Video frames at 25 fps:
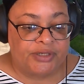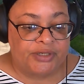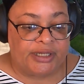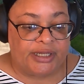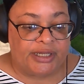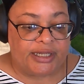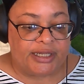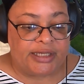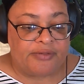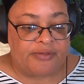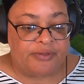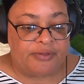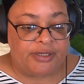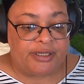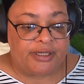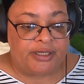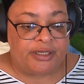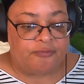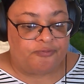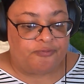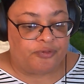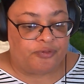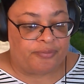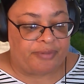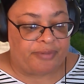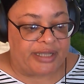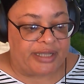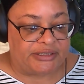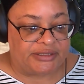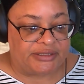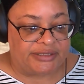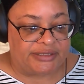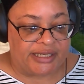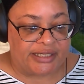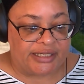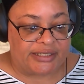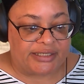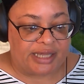in information
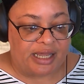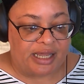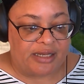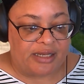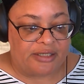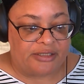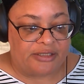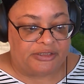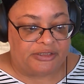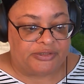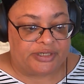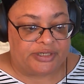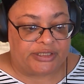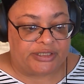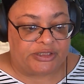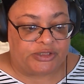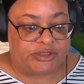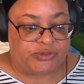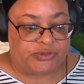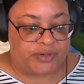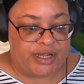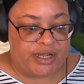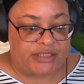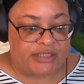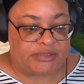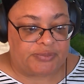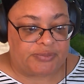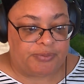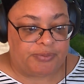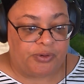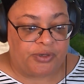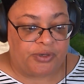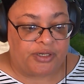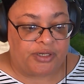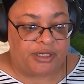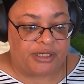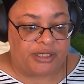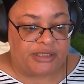technology,
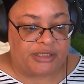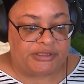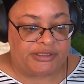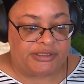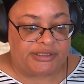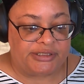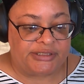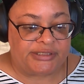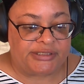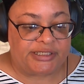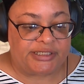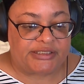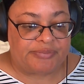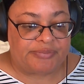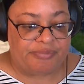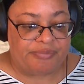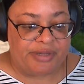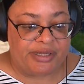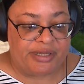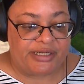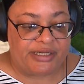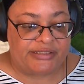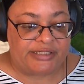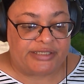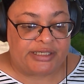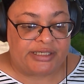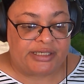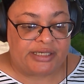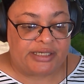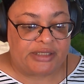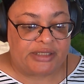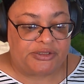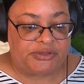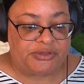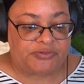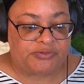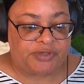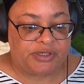transport, logistics, medicine,
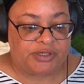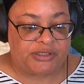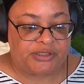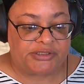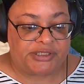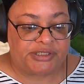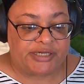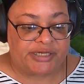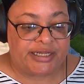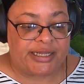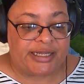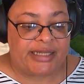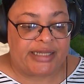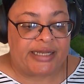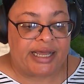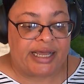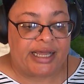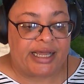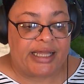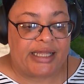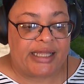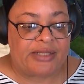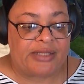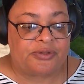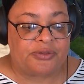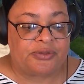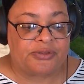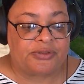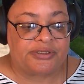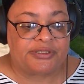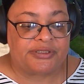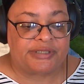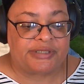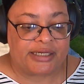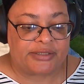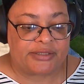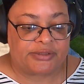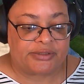construction, and other
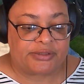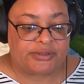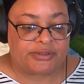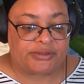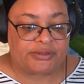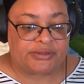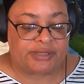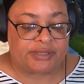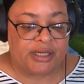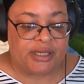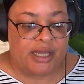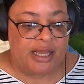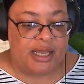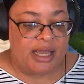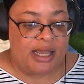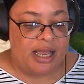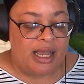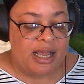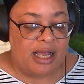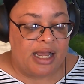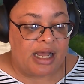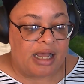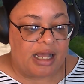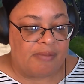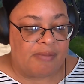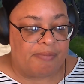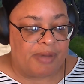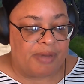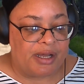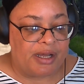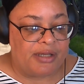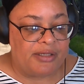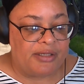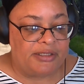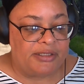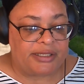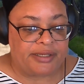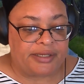sectors.
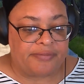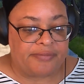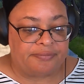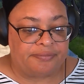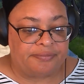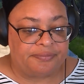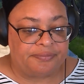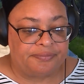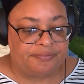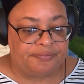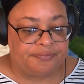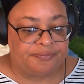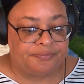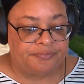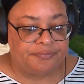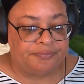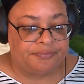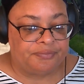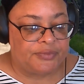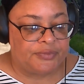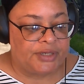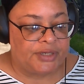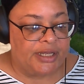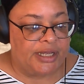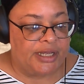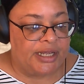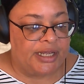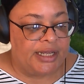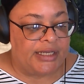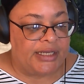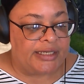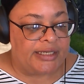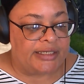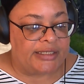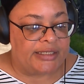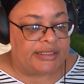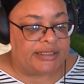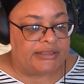Among them
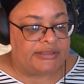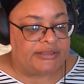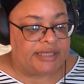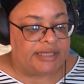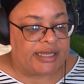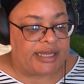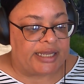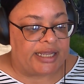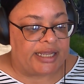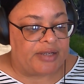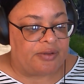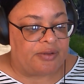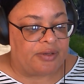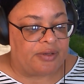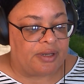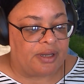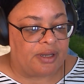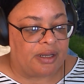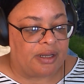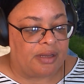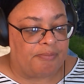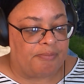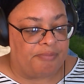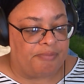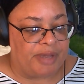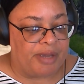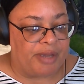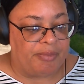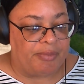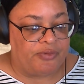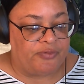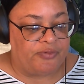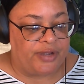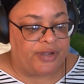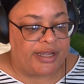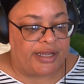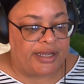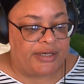is a
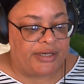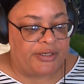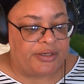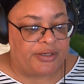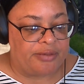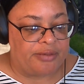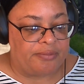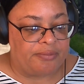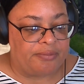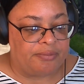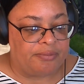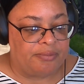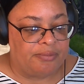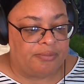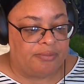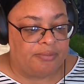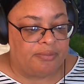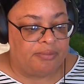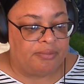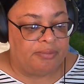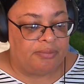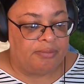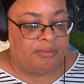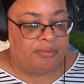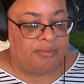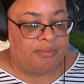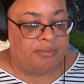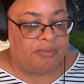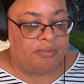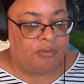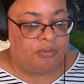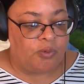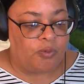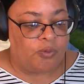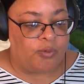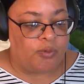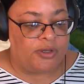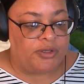memorandum
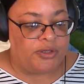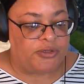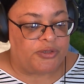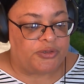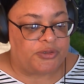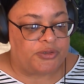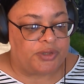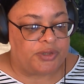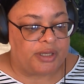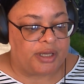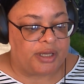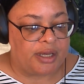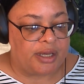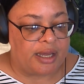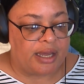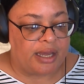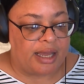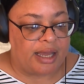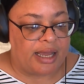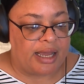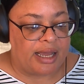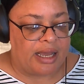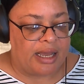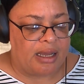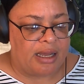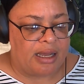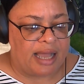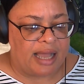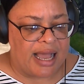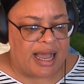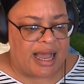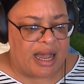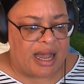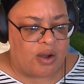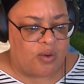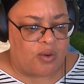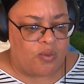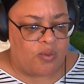with
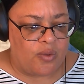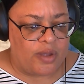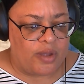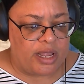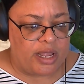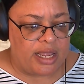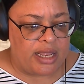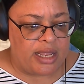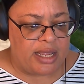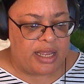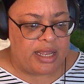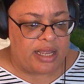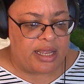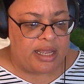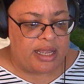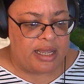how we